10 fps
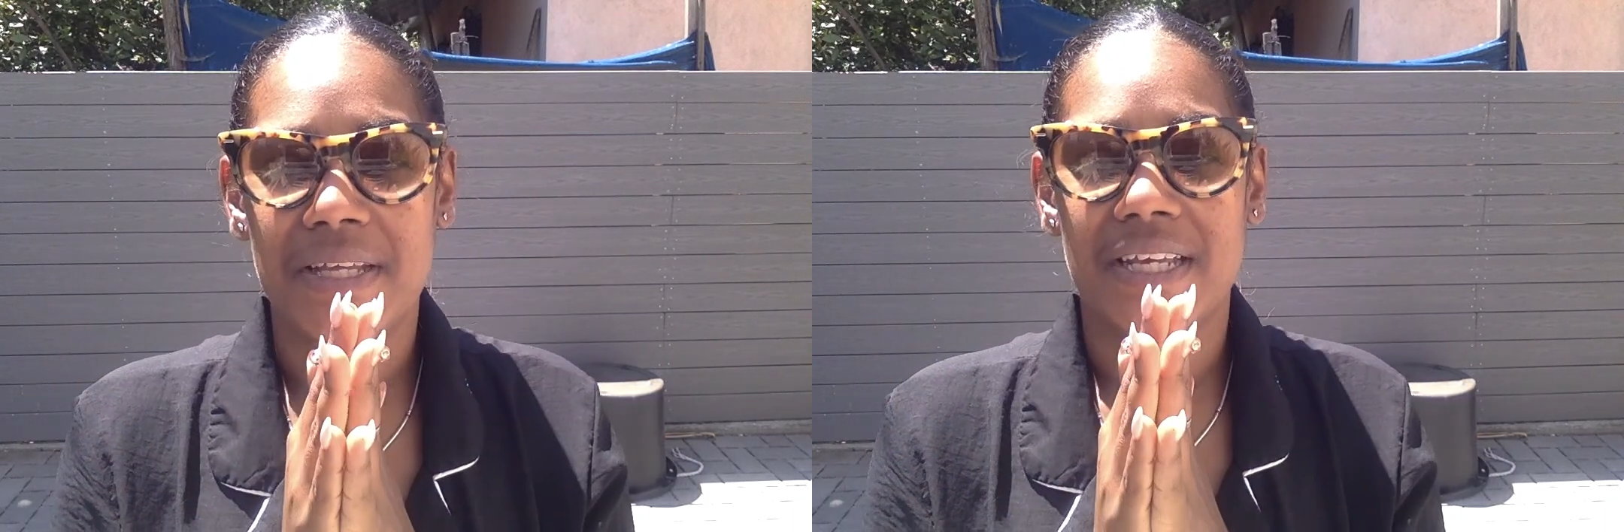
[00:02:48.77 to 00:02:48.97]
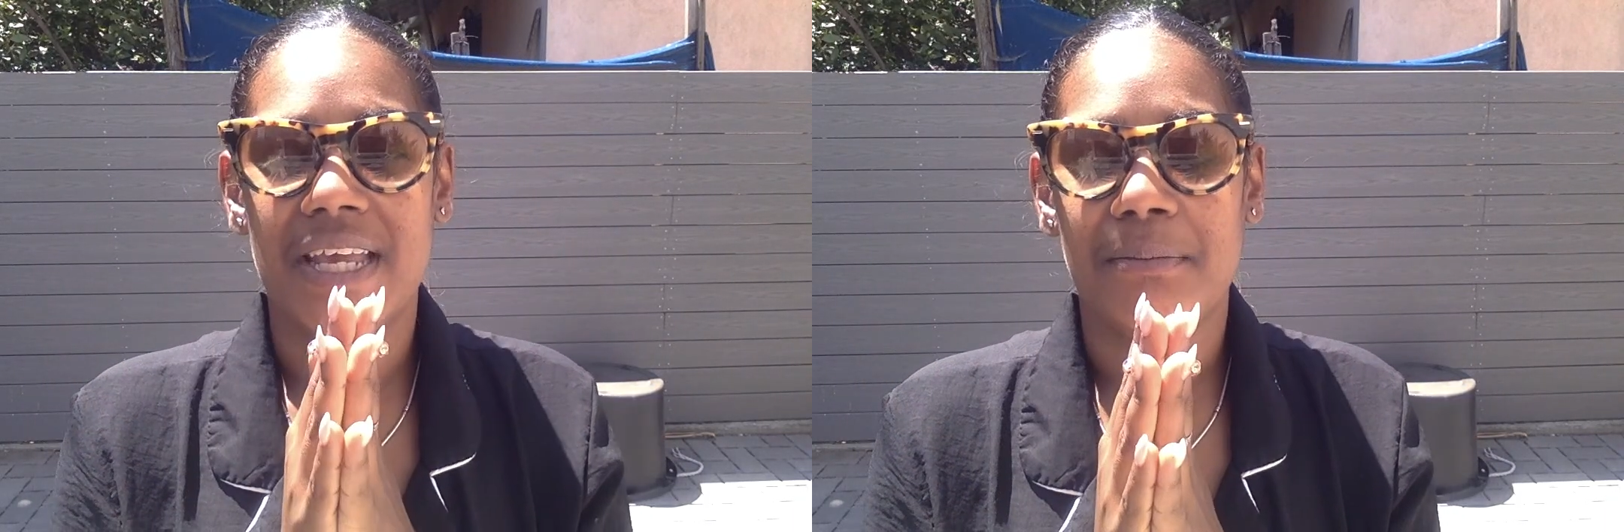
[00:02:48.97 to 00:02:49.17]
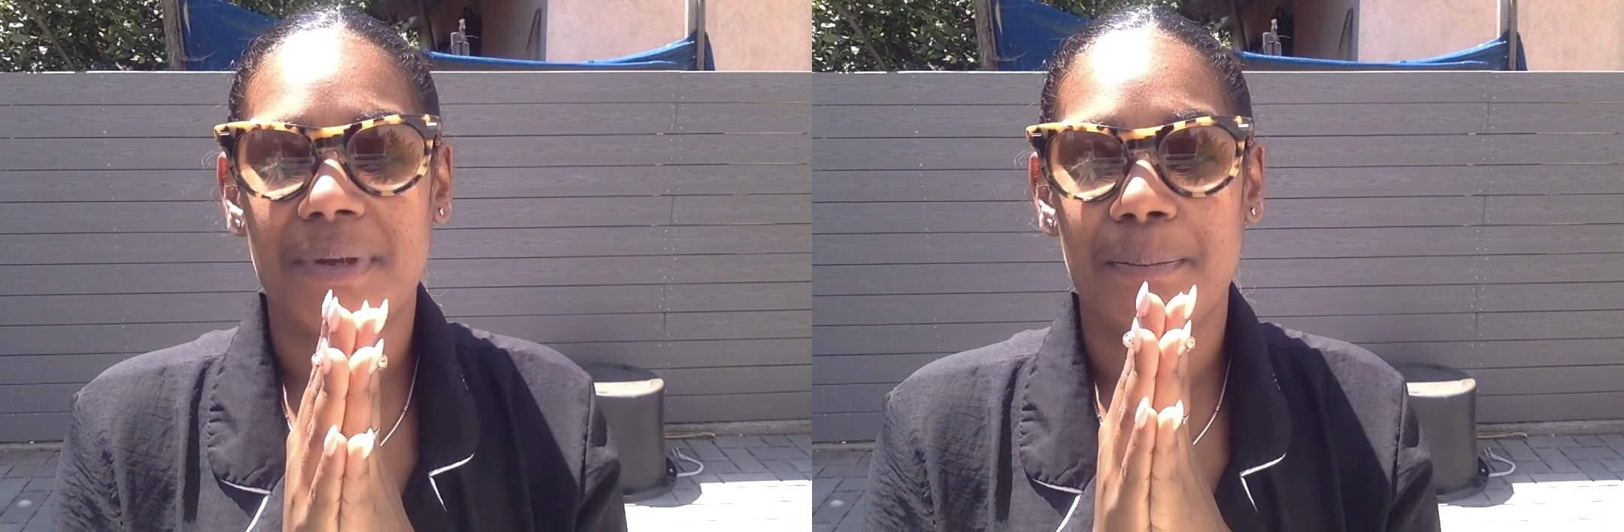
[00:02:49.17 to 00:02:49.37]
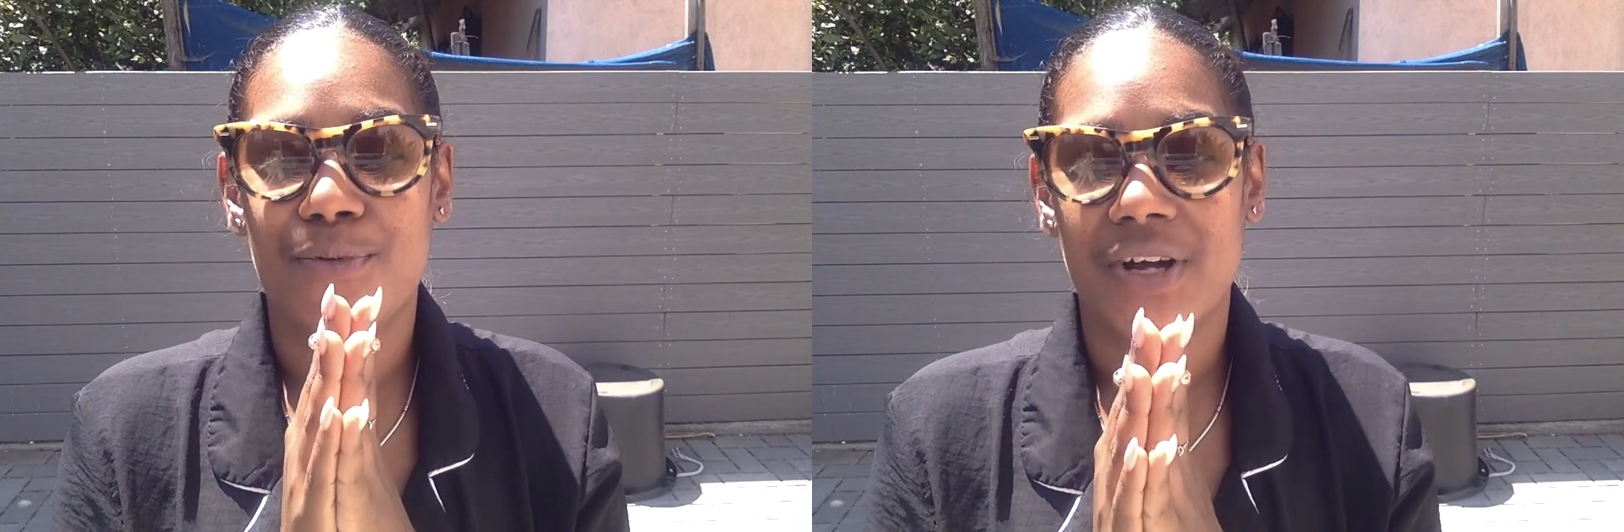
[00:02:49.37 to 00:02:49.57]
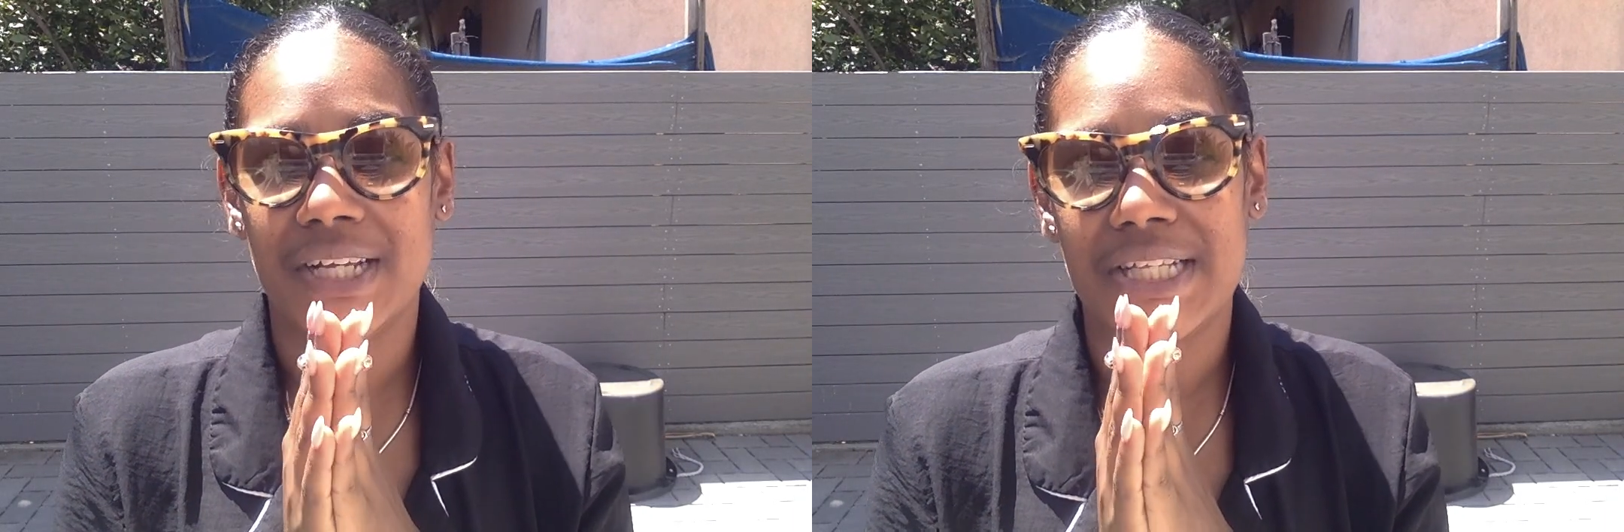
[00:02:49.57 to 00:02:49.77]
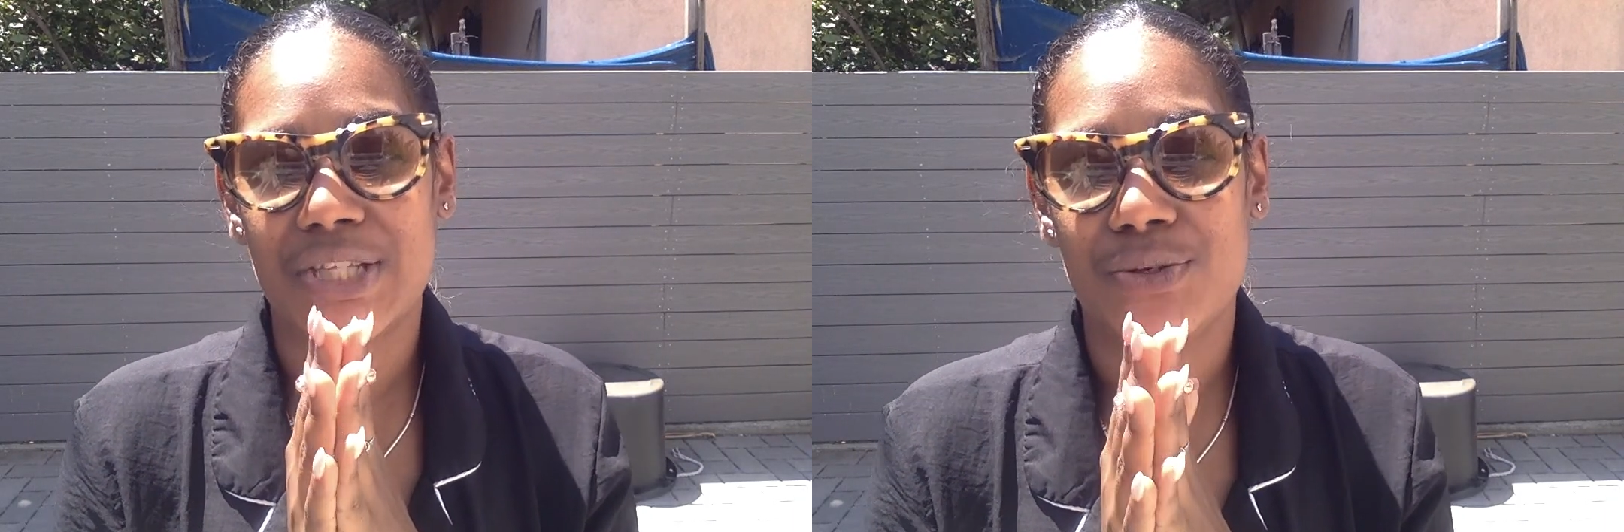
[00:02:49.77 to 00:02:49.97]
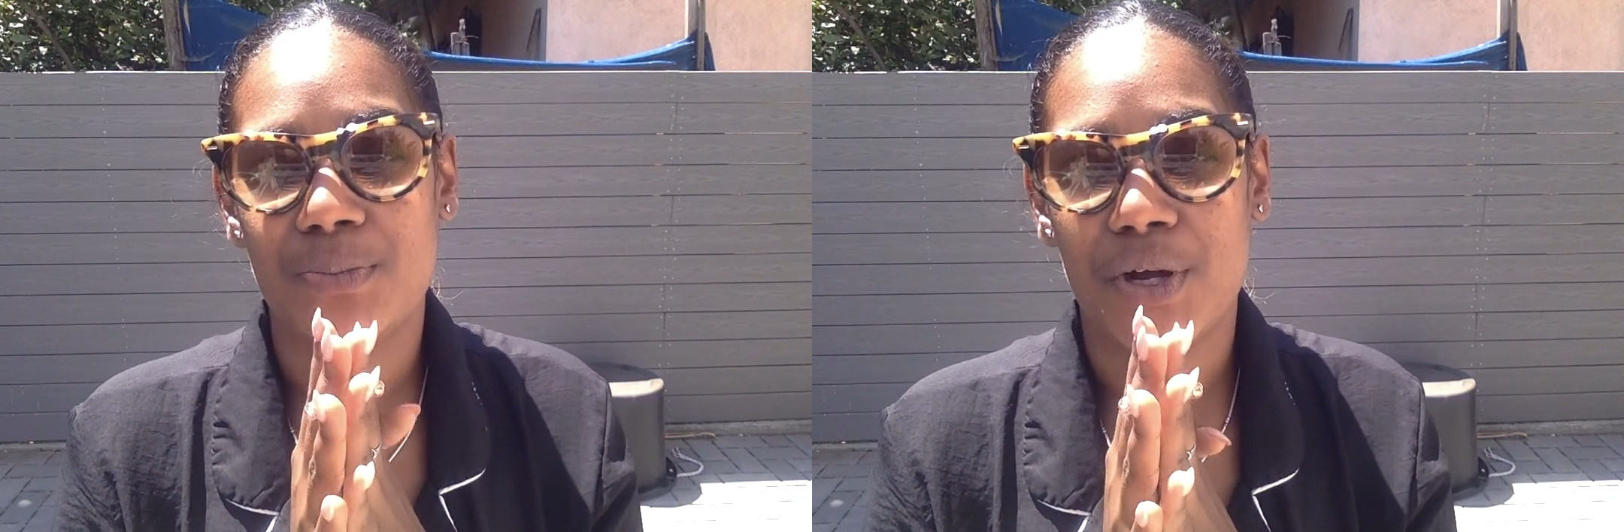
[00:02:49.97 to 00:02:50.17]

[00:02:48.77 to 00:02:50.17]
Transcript: it can be brought into